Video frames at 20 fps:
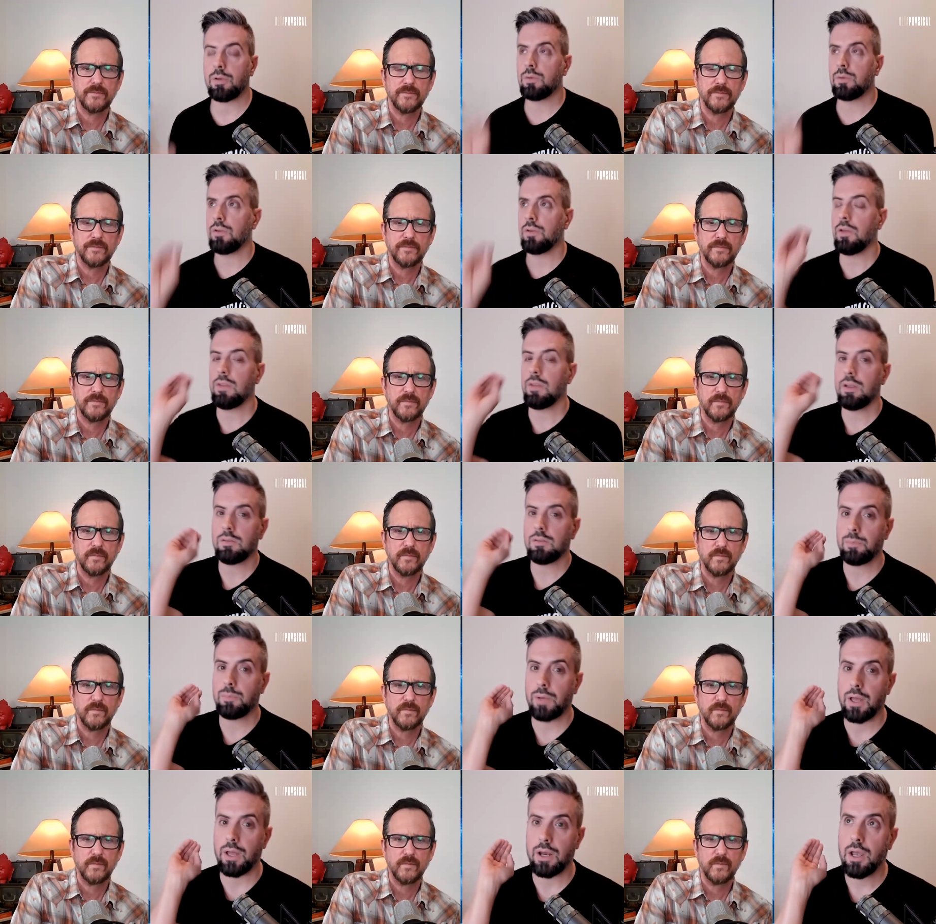Speaker 1: on this,
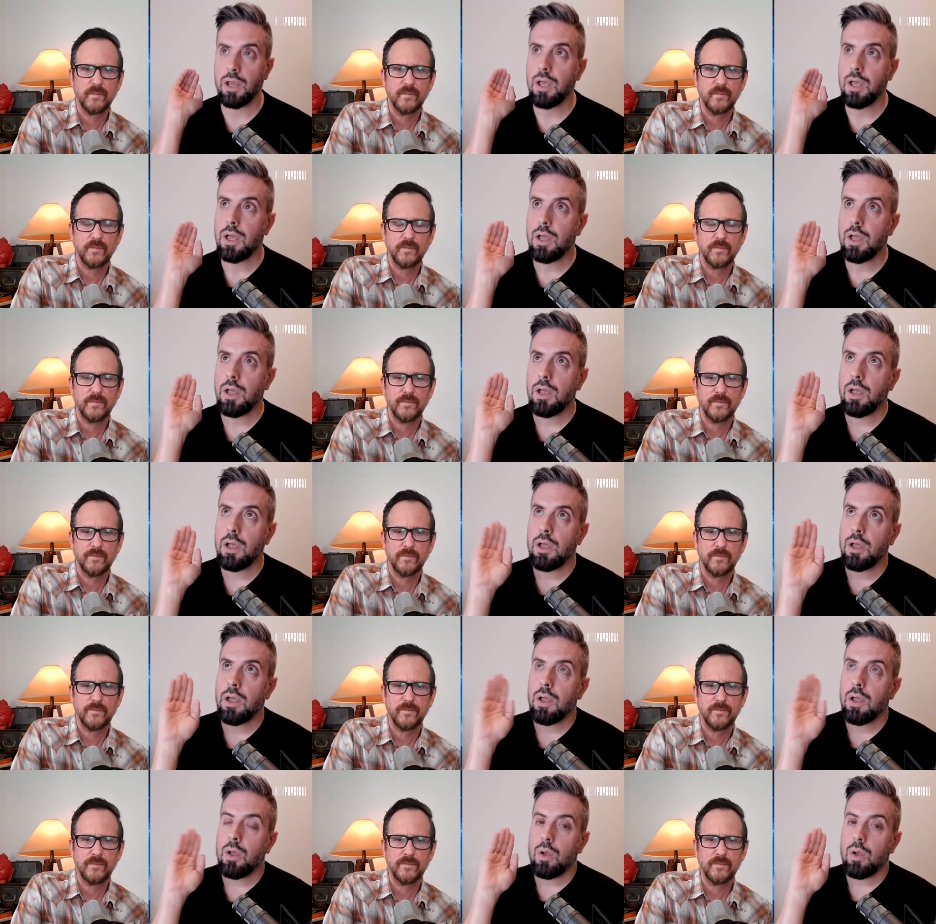but
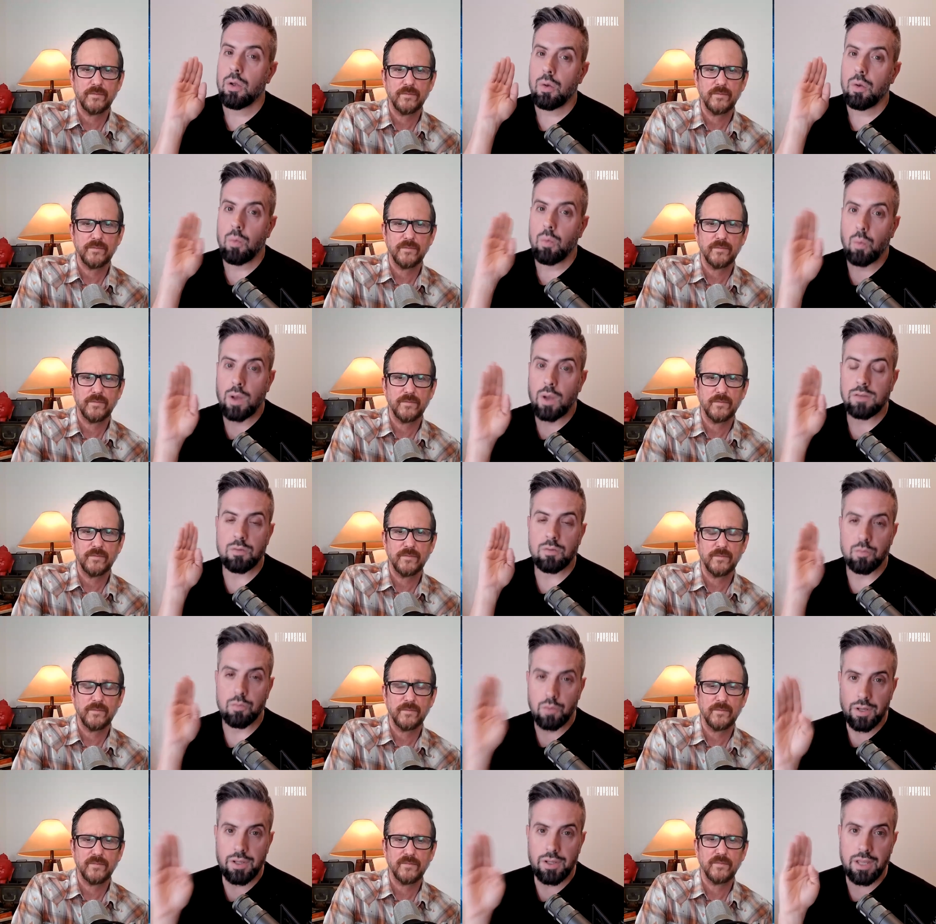what's
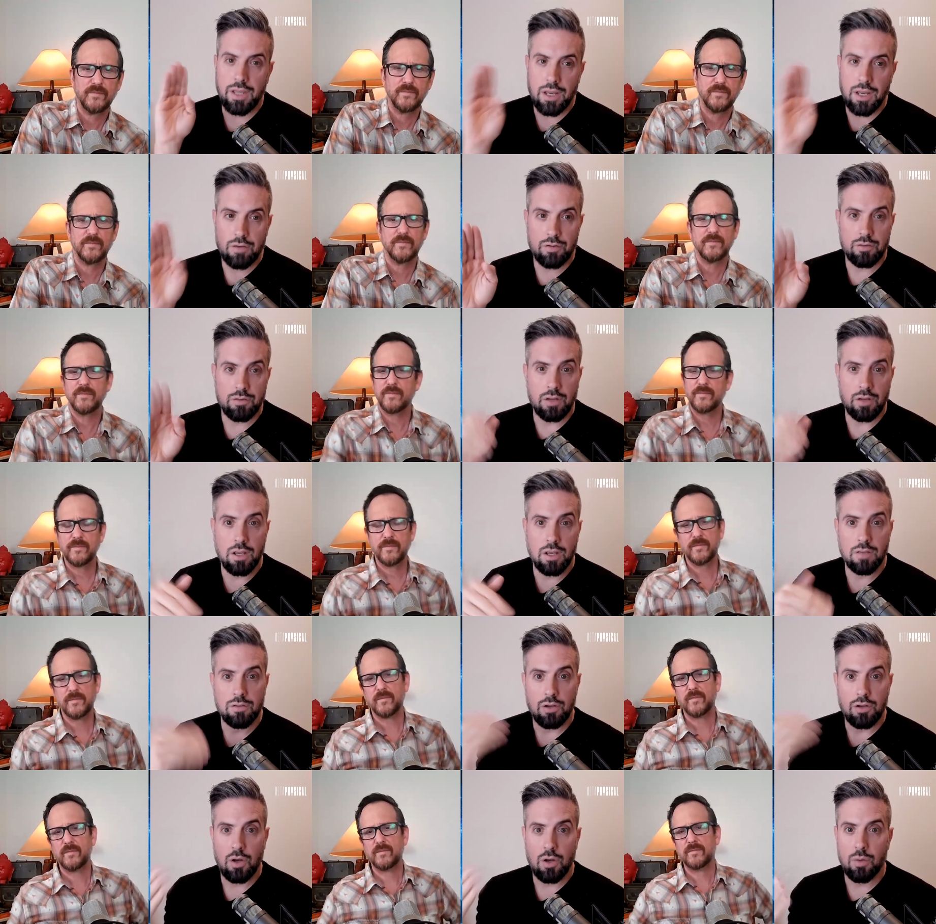really interesting is
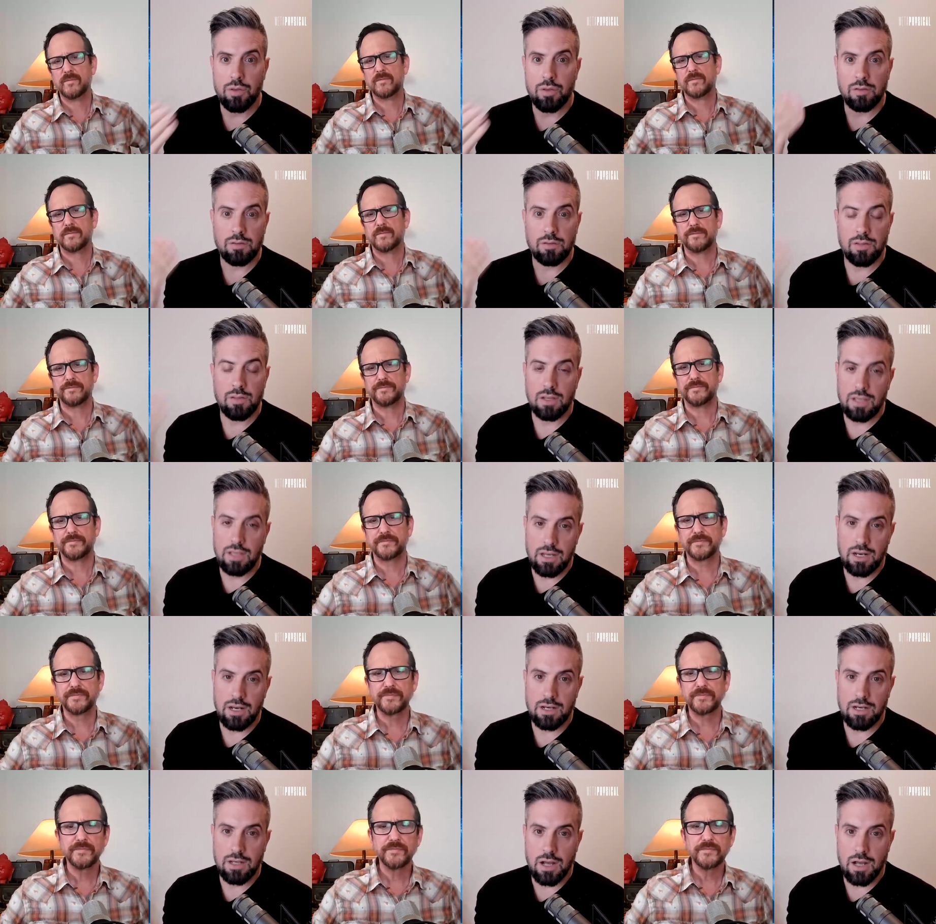you know this the yin
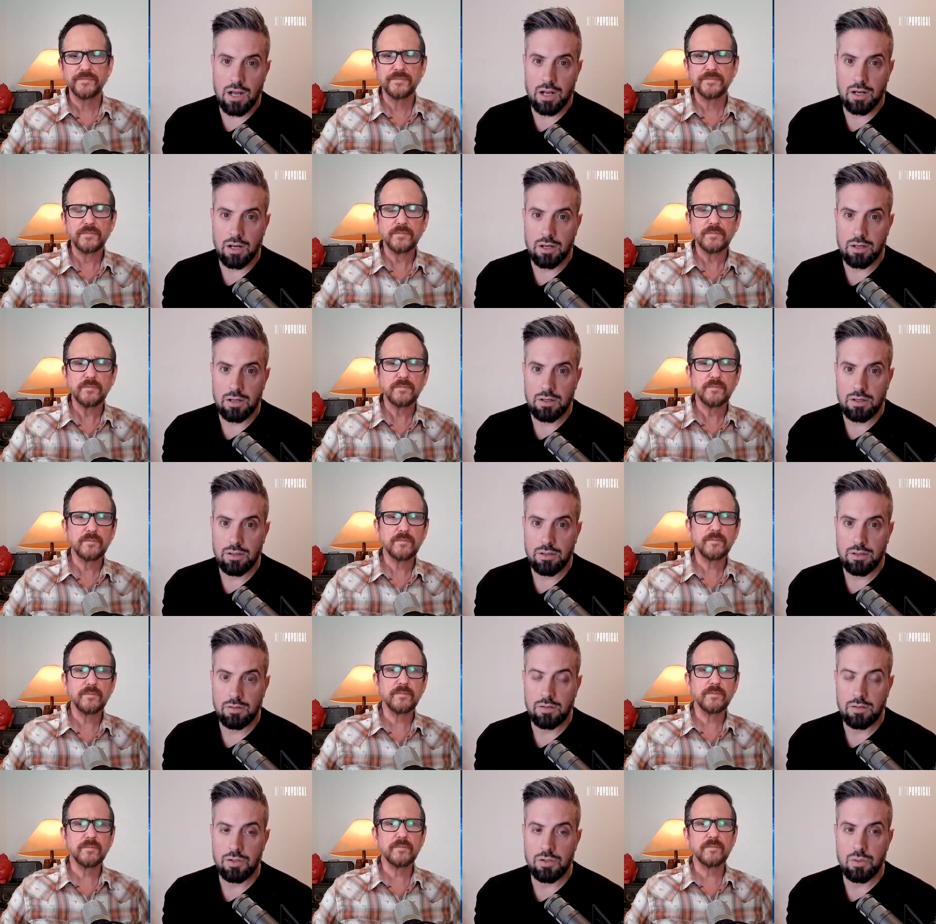and yang
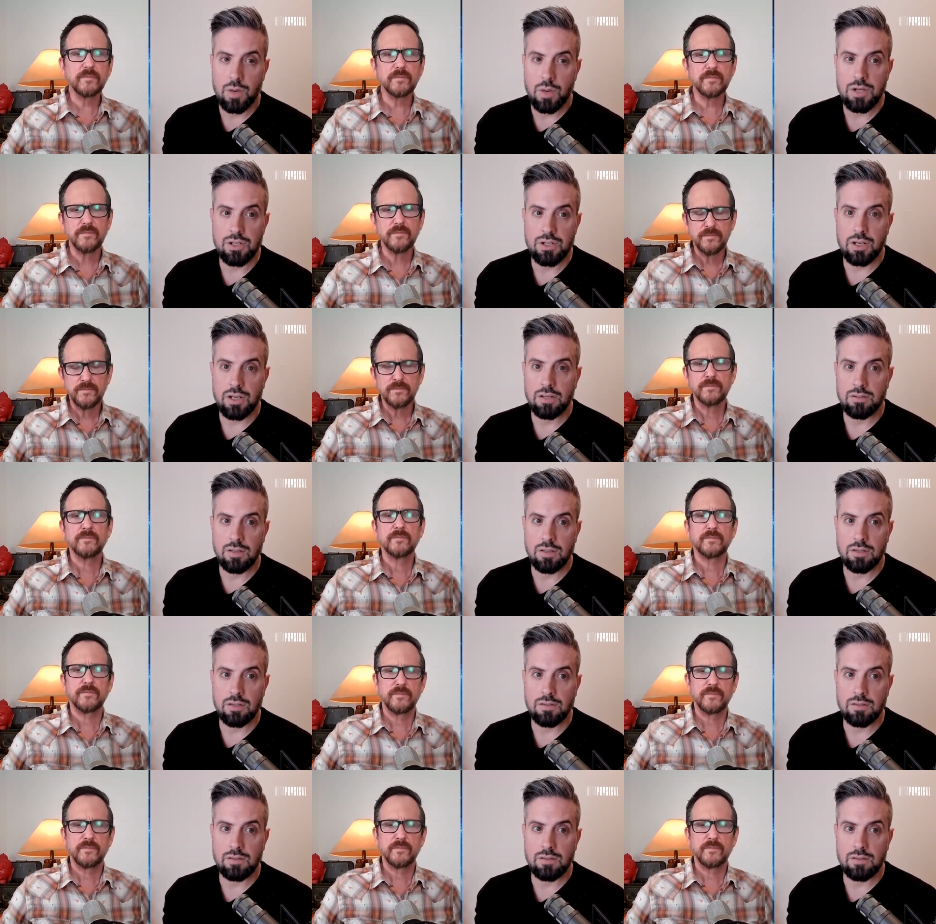situation exists in the